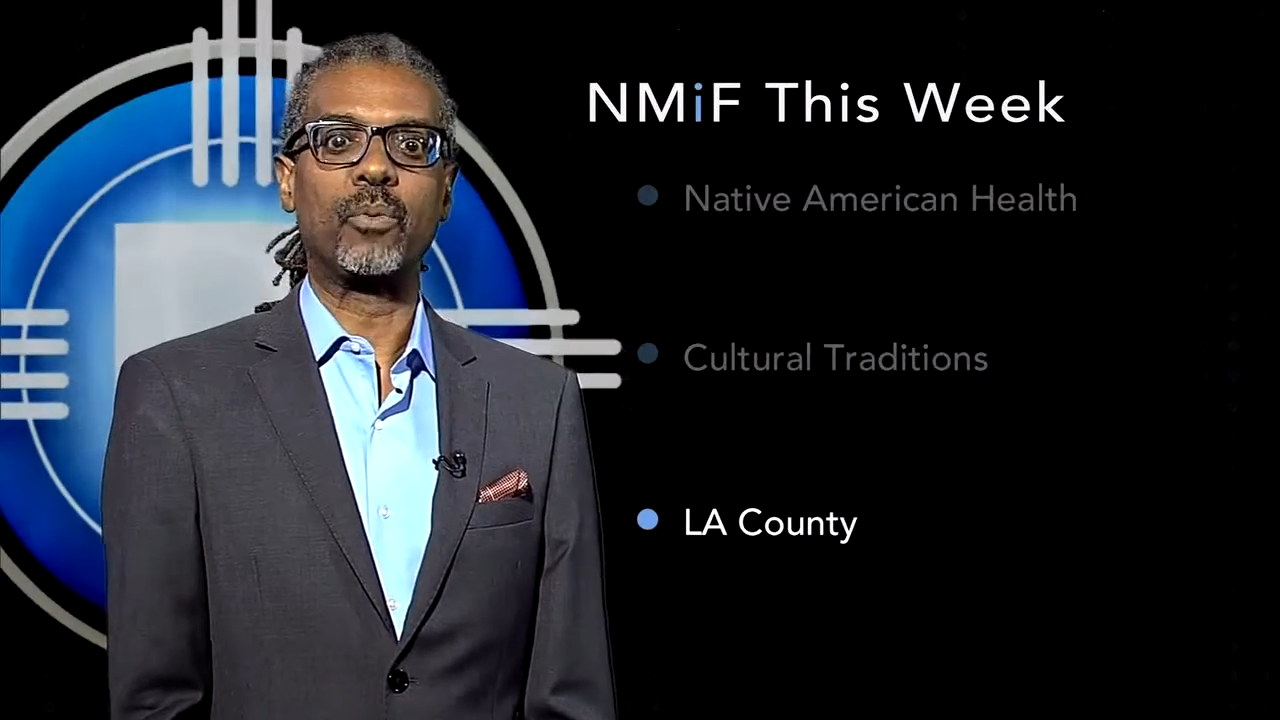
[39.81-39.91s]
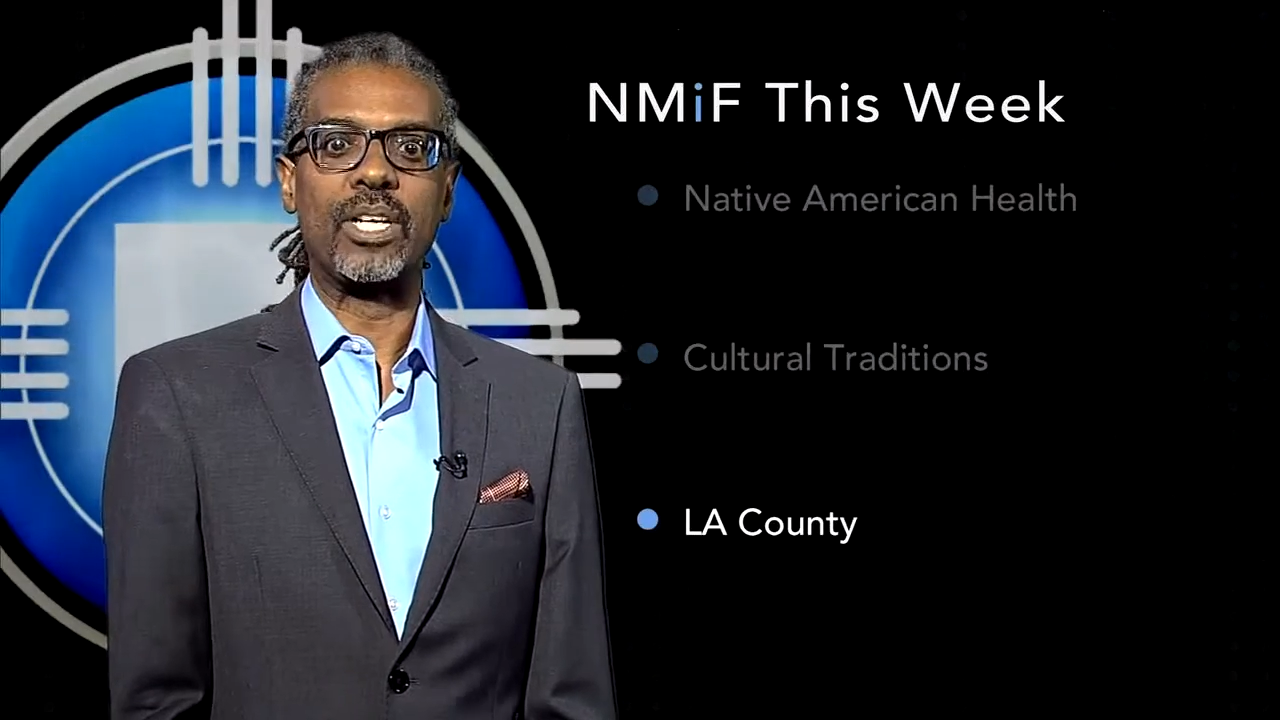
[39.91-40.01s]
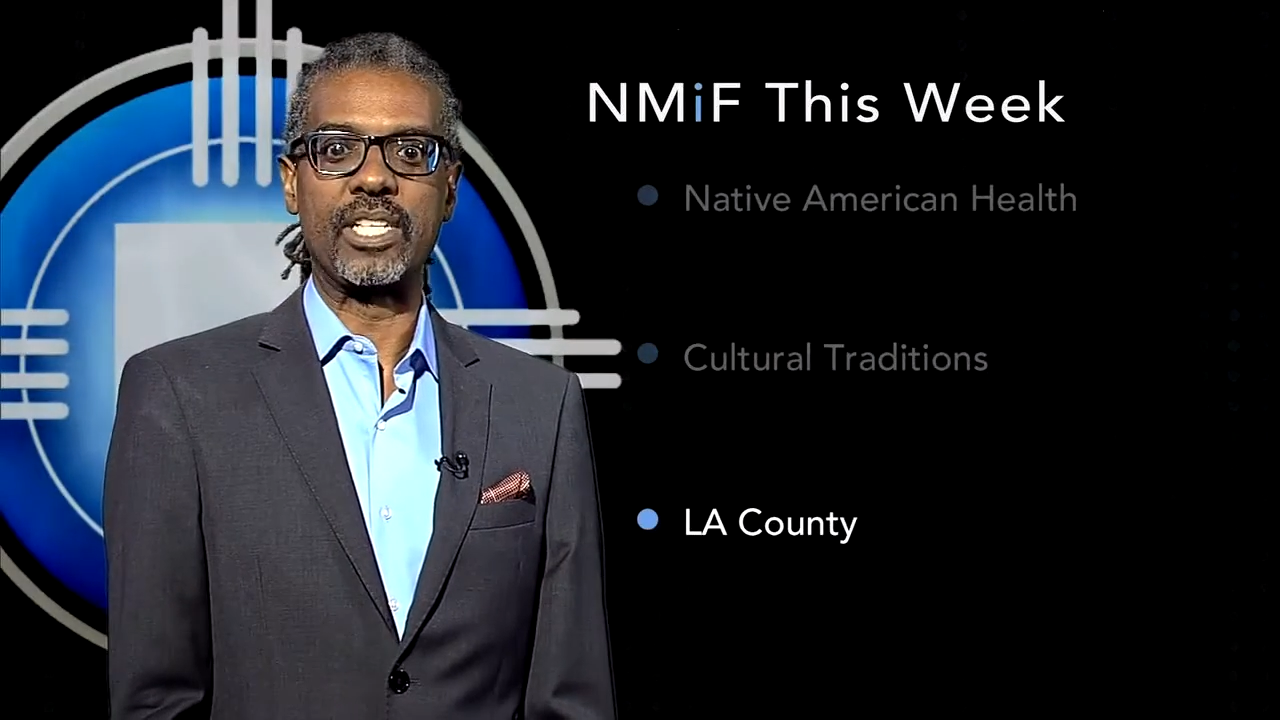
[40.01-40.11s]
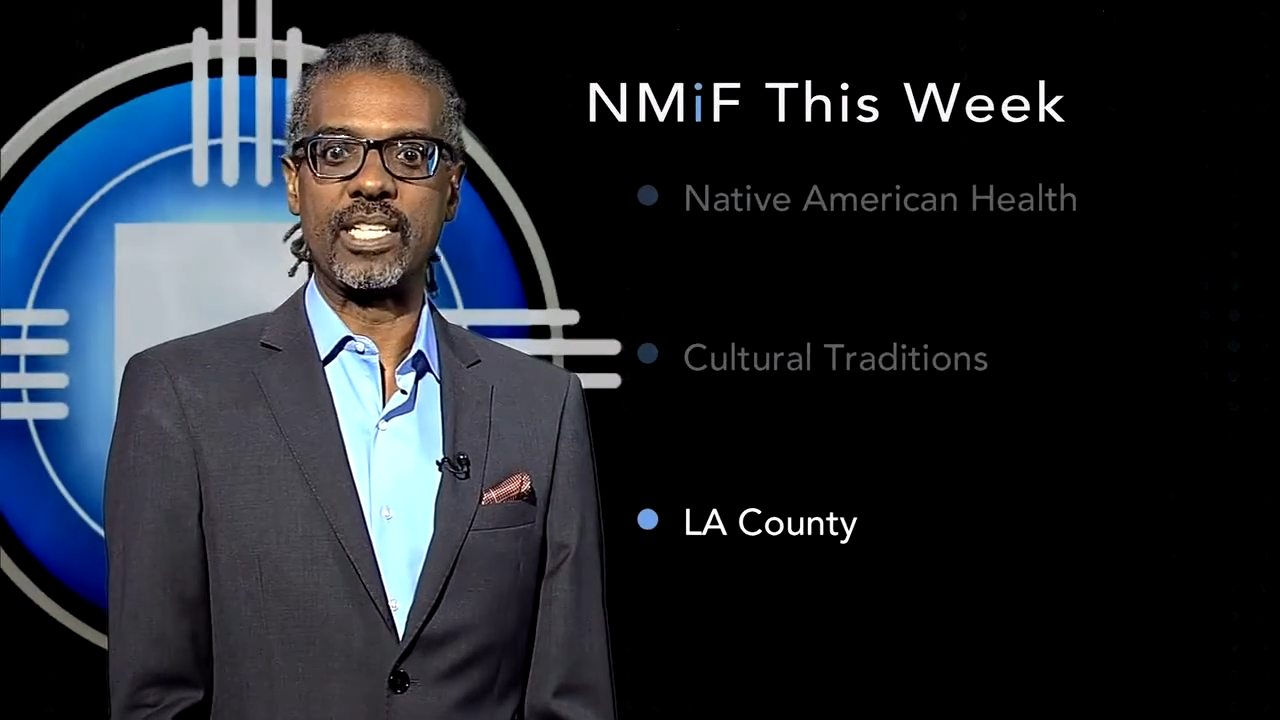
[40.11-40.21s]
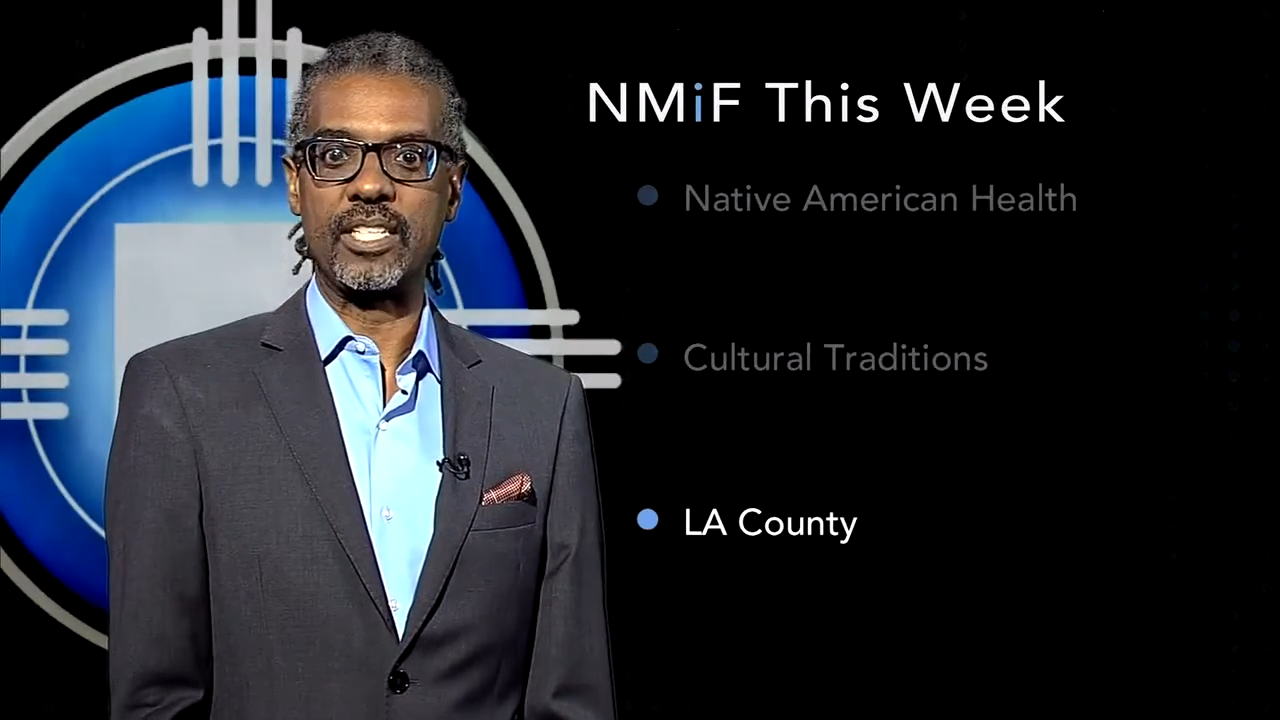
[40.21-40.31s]

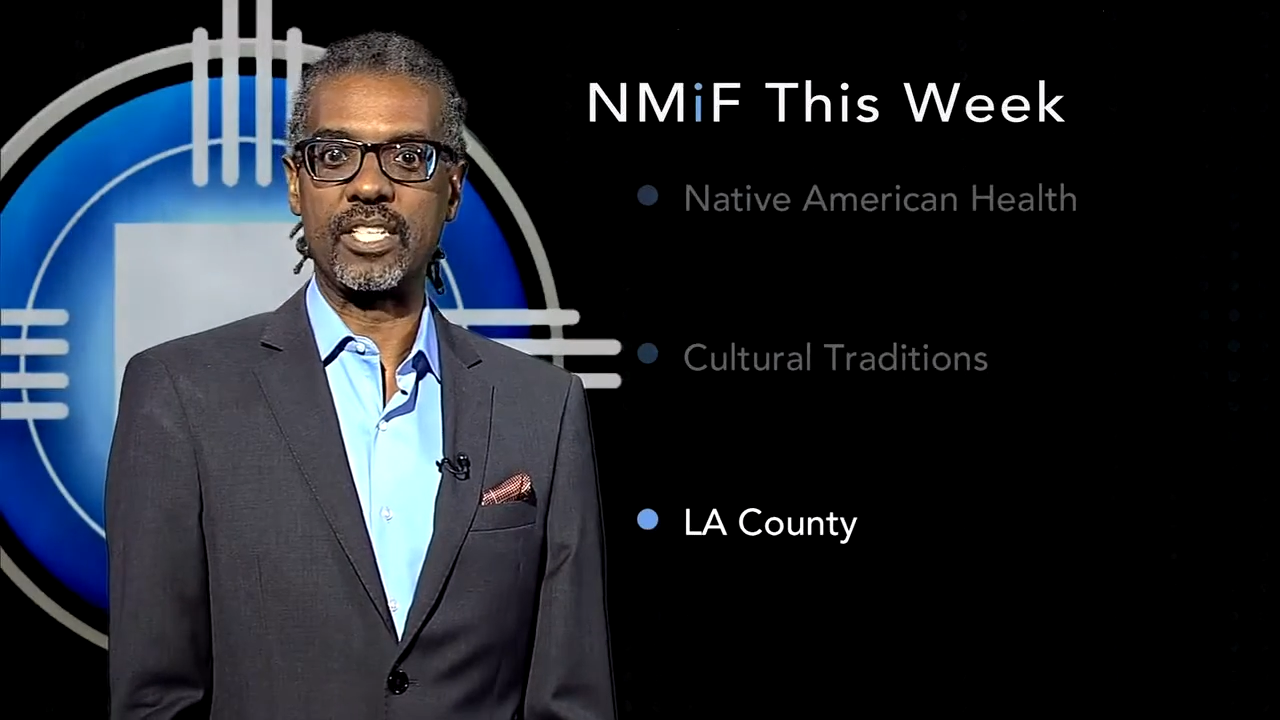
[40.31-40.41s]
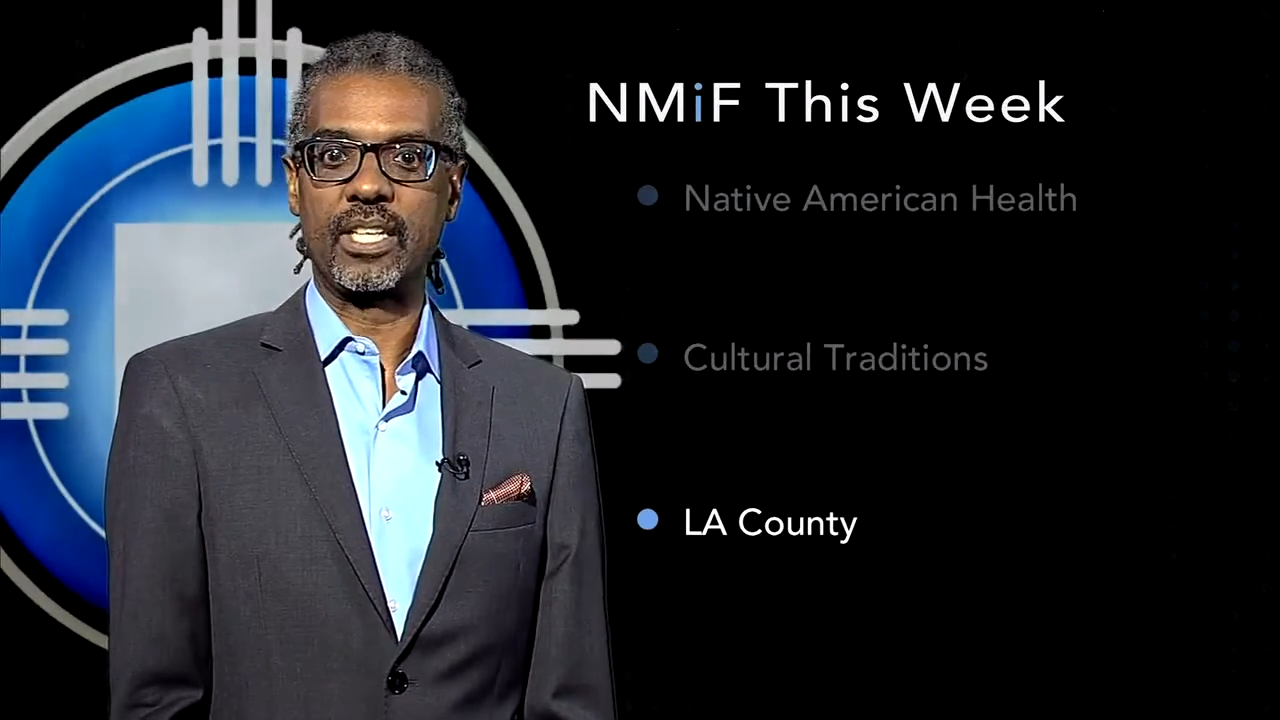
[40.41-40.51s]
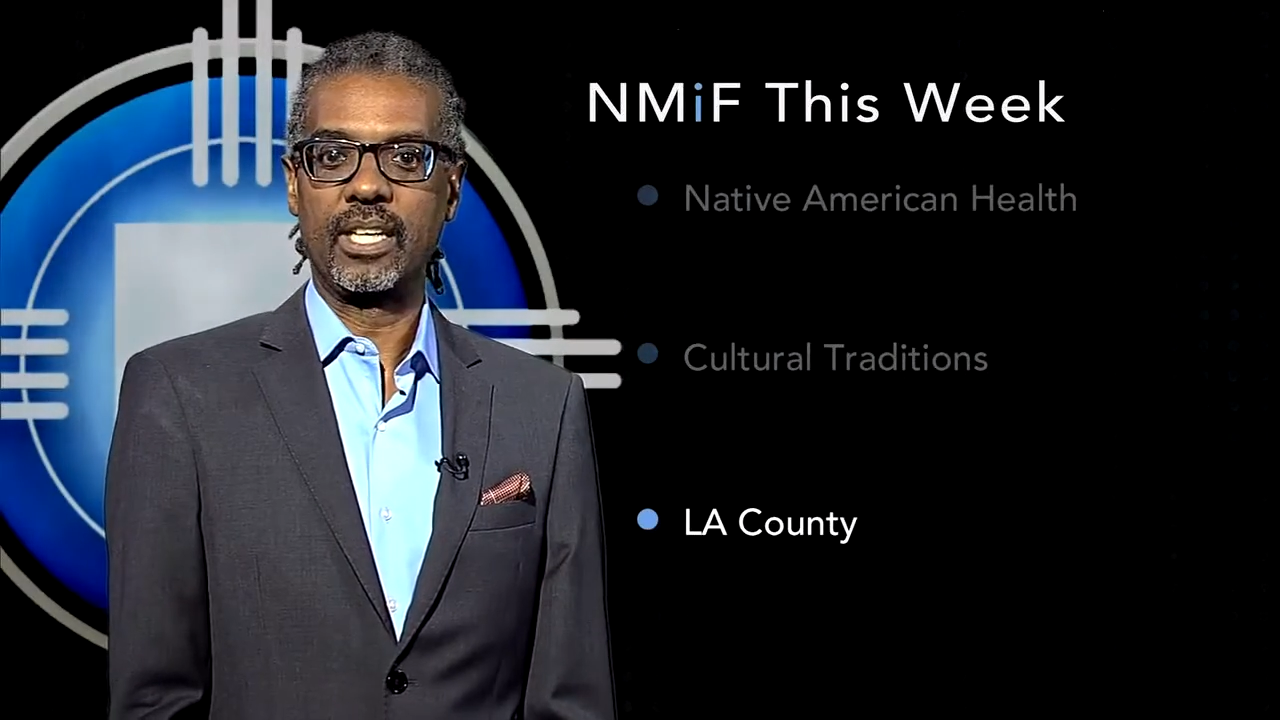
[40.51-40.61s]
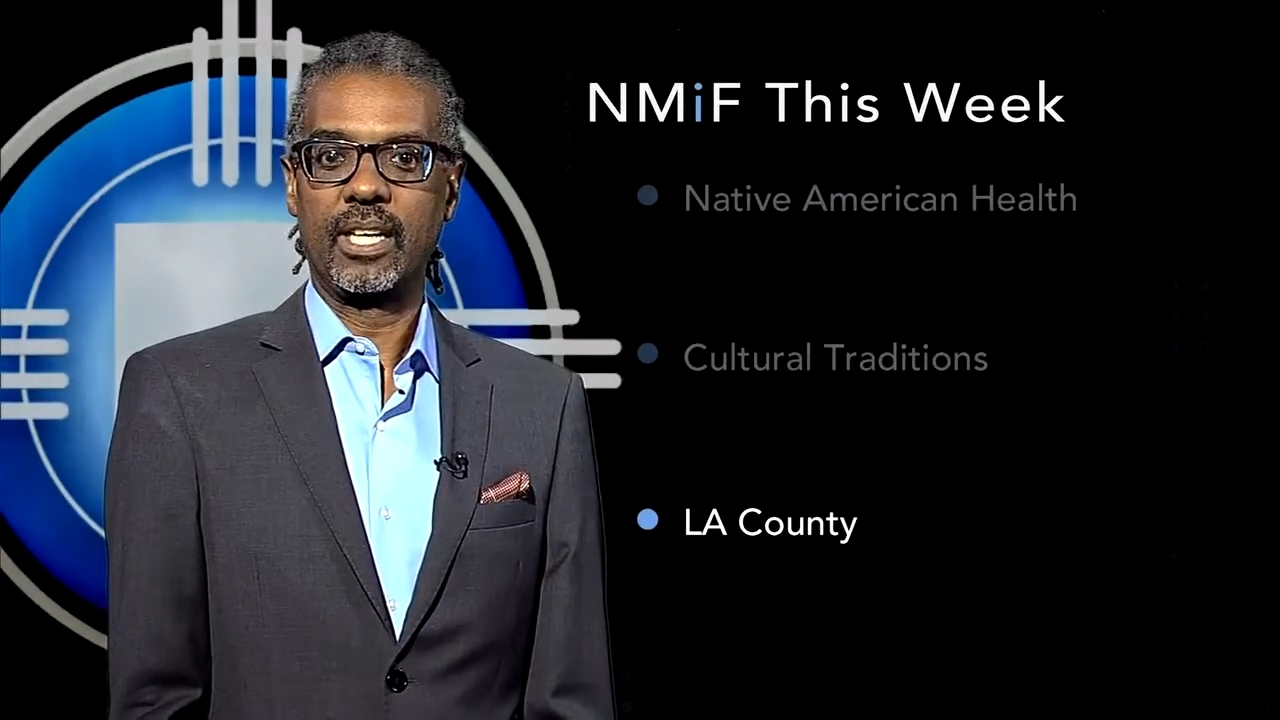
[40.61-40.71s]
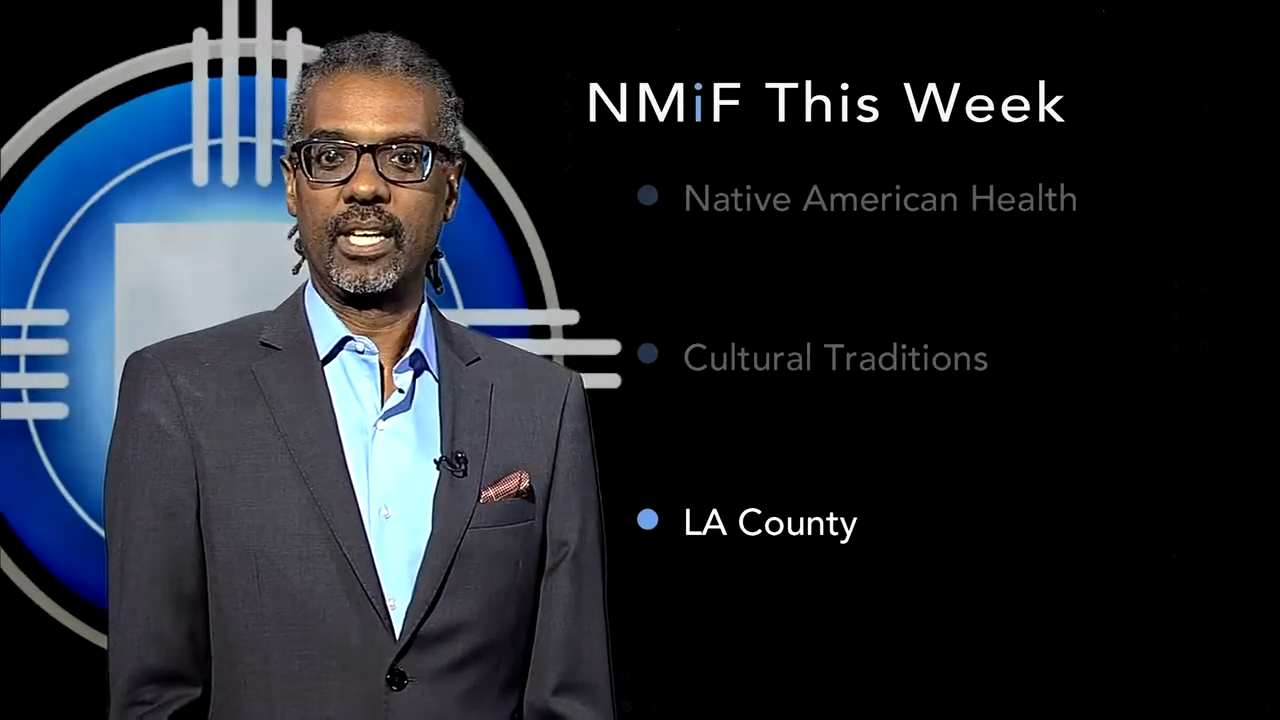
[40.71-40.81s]
residents.